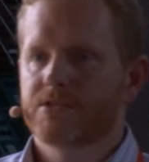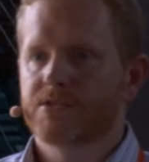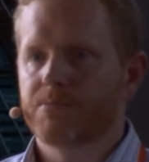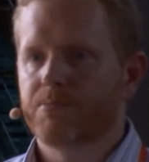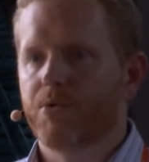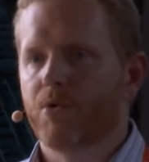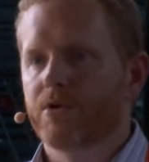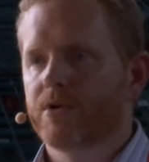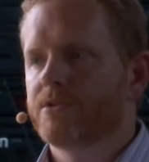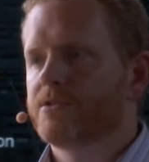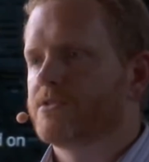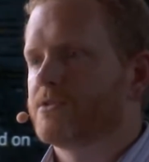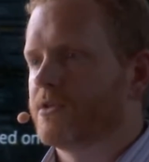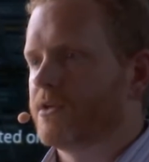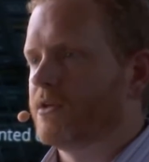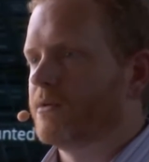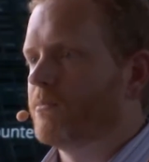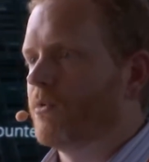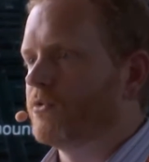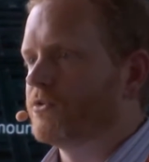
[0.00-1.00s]
supported
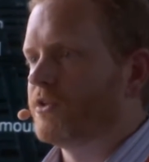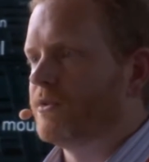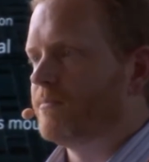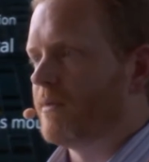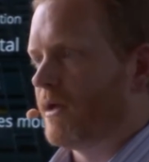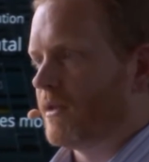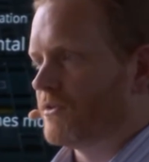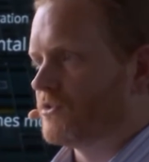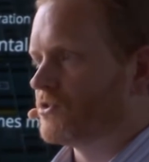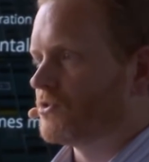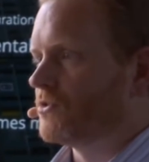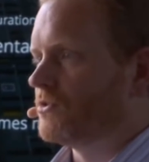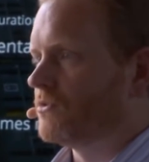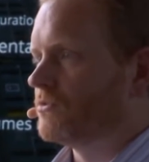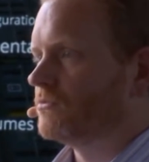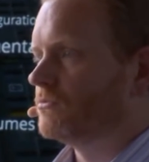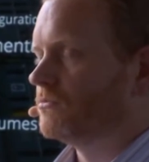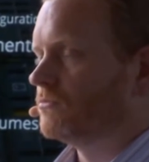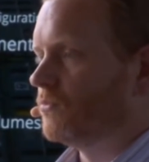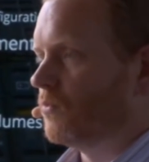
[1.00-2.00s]
in a
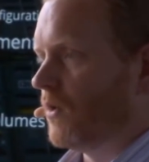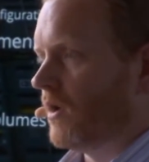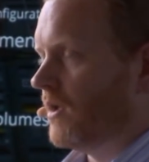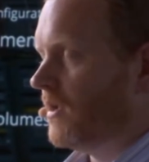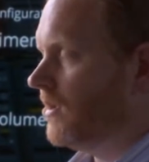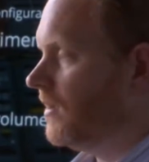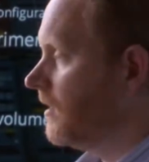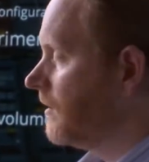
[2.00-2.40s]
multi-manager way,